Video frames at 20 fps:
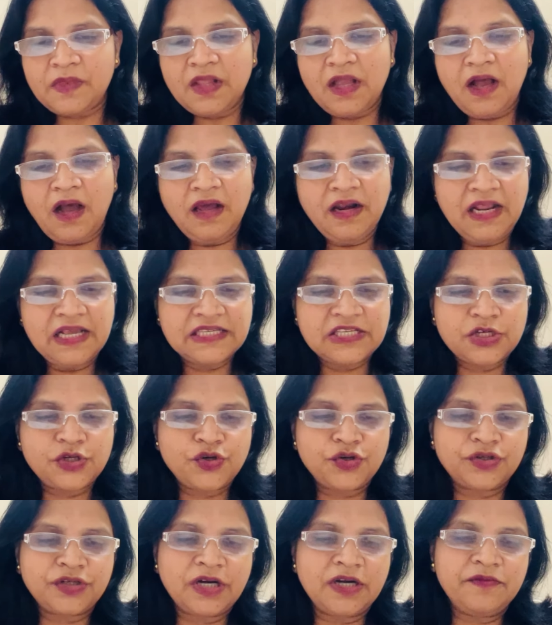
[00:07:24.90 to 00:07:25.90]

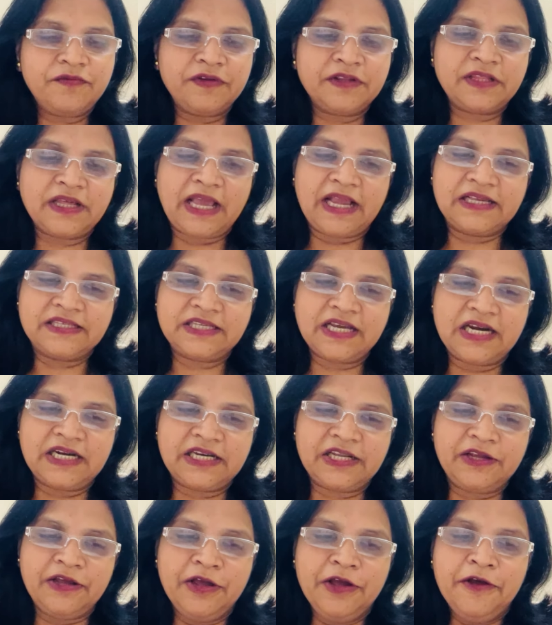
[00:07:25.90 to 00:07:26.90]
unassociated with
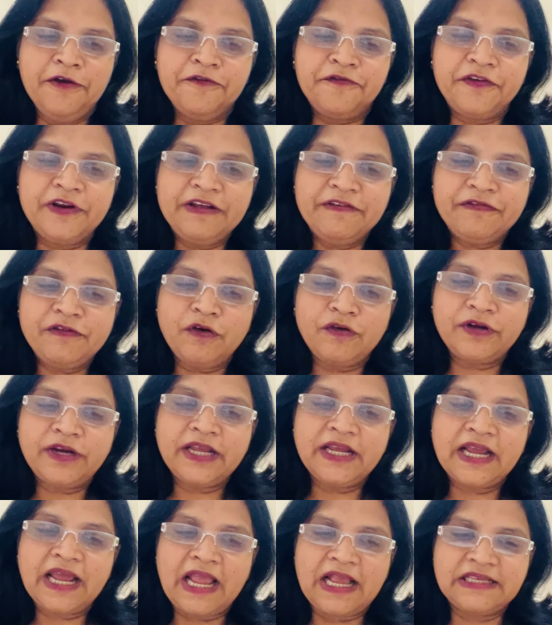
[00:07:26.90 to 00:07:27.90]
anxiety,
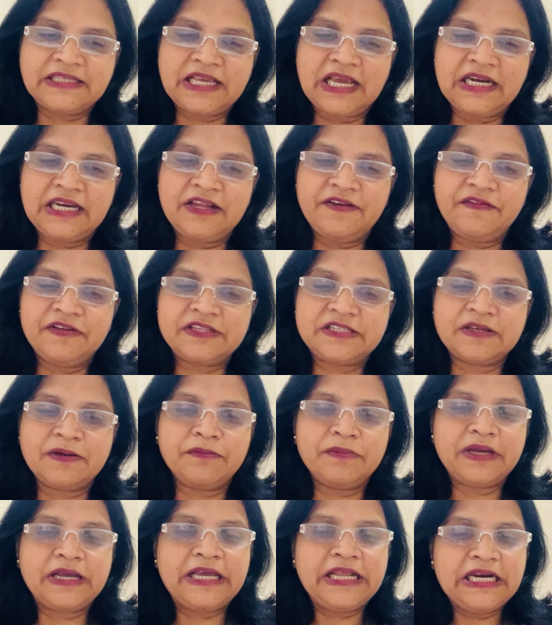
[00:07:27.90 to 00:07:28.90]
free-floating anxiety with
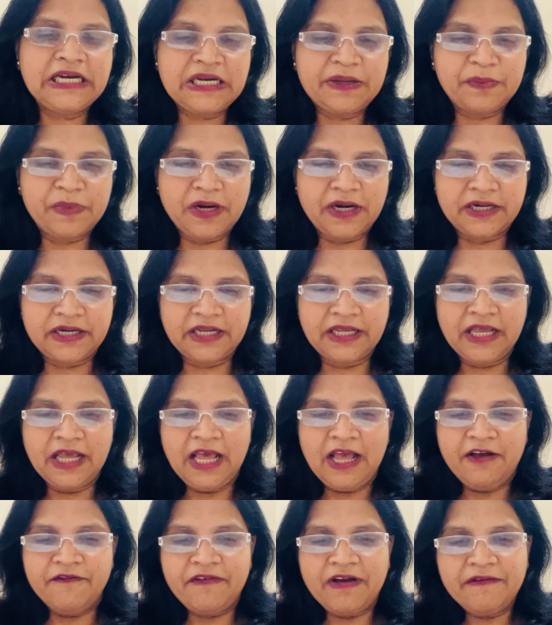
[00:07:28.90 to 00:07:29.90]
some irritability.
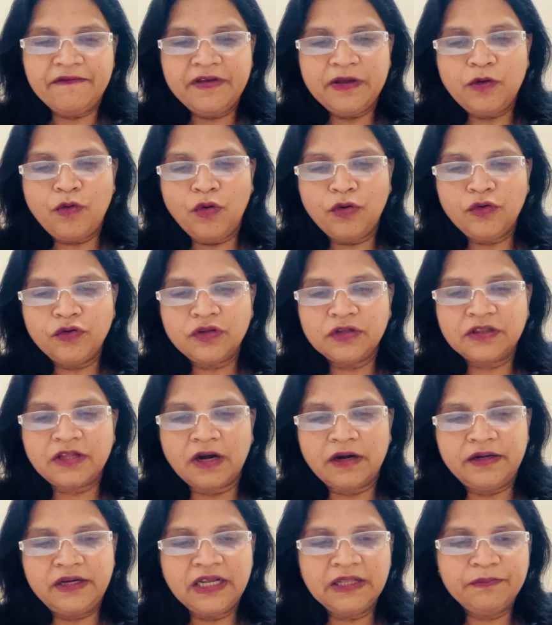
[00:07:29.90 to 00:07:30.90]
When we go to the
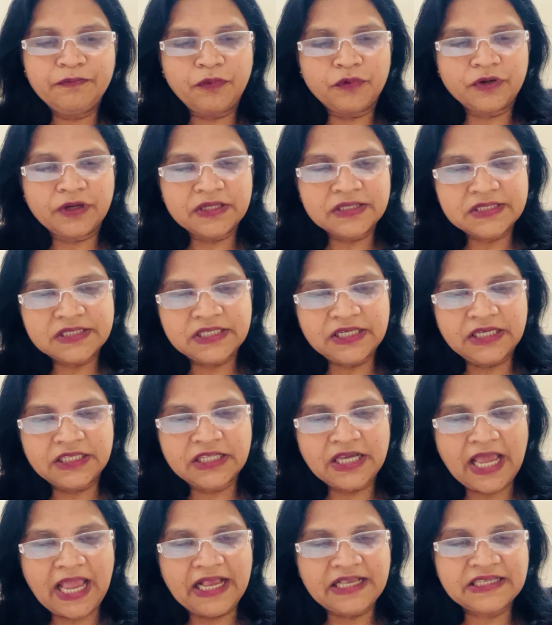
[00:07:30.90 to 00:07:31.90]
30th potency,
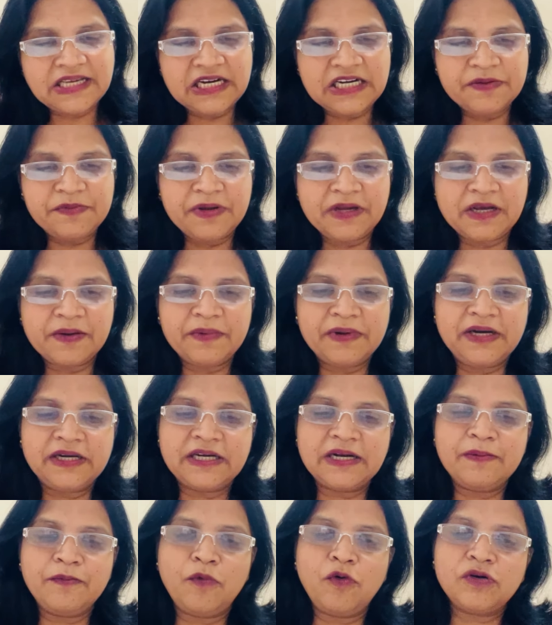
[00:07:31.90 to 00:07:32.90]
the anxiety becomes a
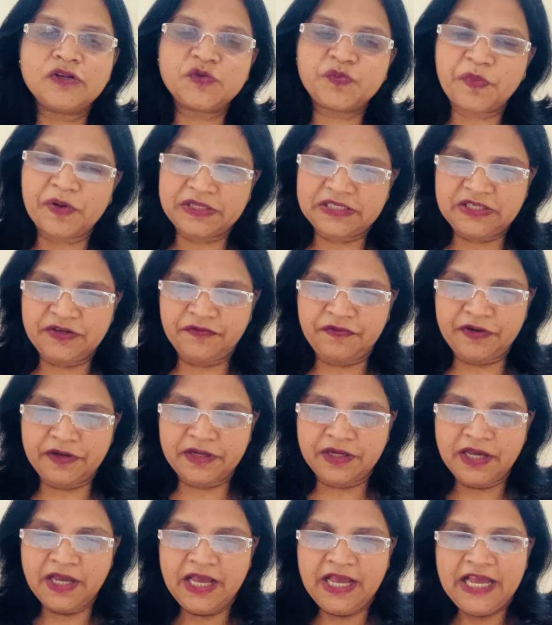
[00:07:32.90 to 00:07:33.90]
little more specific.
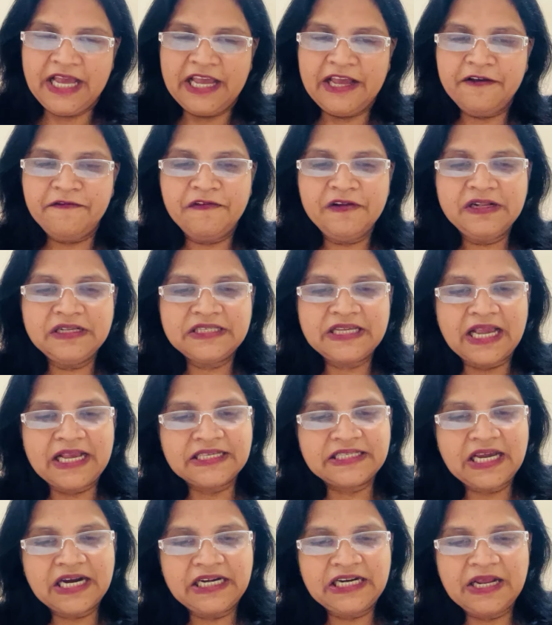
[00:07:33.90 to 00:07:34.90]
He feels
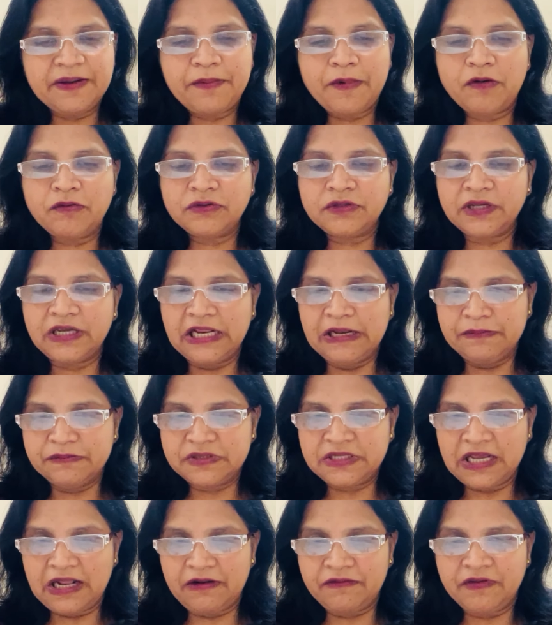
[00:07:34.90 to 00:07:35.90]
anxiety about
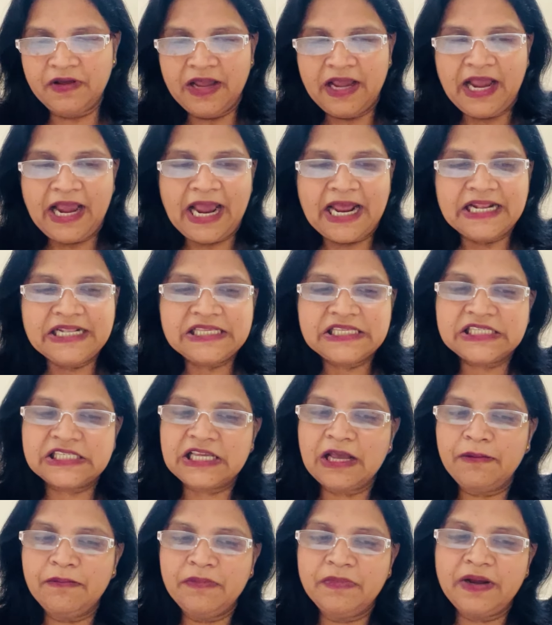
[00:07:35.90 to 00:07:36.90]
himself and
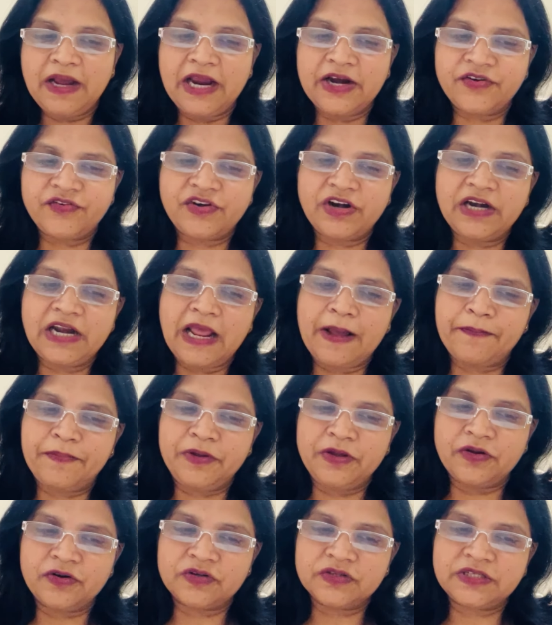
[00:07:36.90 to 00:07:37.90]
some hatred
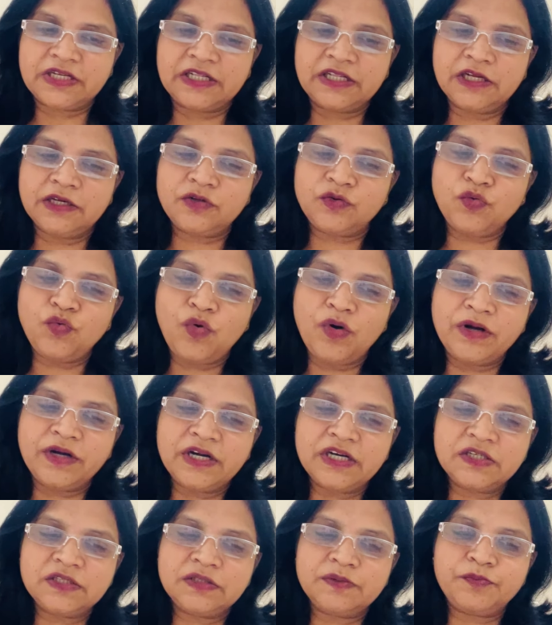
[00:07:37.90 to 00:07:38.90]
appears. In the
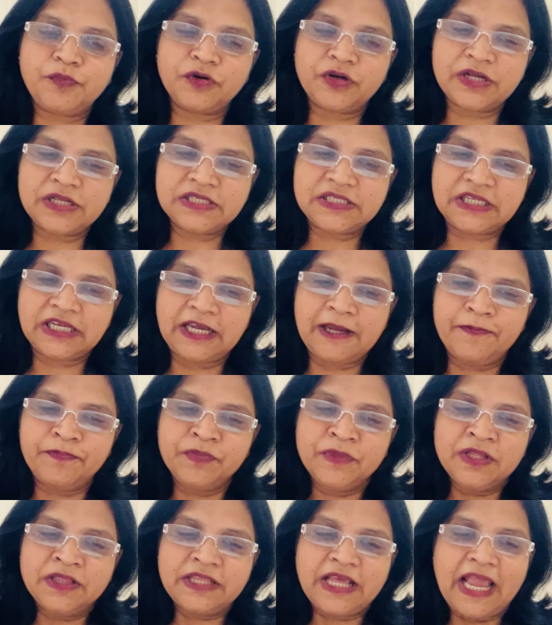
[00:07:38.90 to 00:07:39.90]
200 potency,
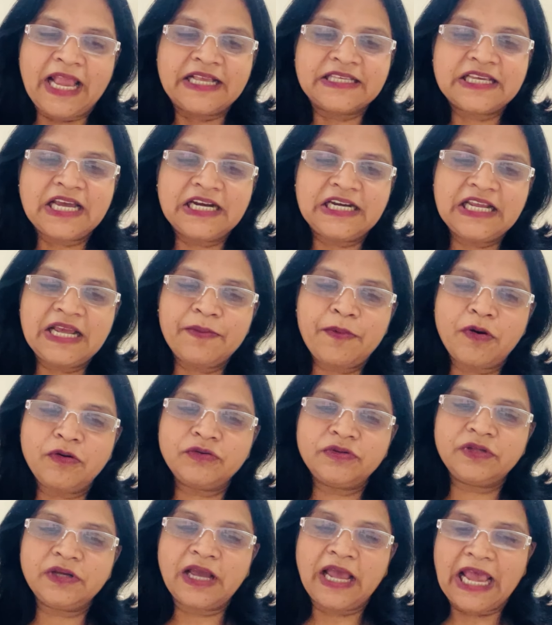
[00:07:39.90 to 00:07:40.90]
the anxiety
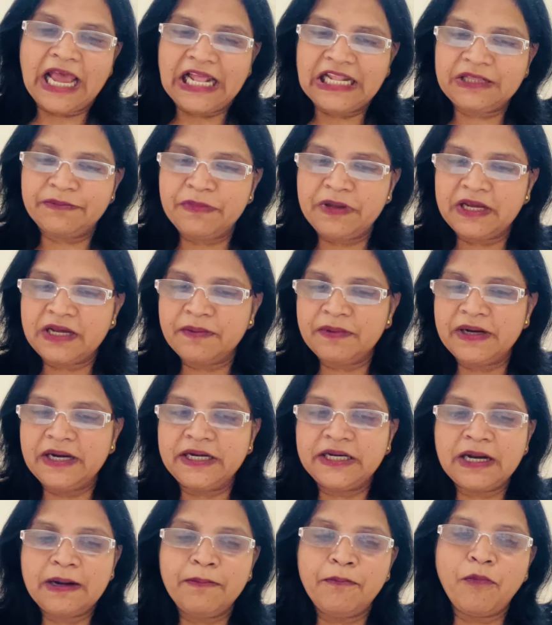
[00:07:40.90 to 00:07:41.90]
about the health becomes a
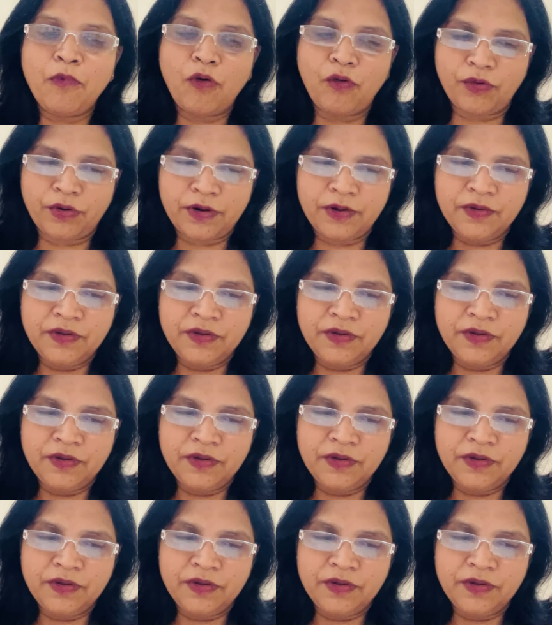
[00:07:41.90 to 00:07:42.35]
little more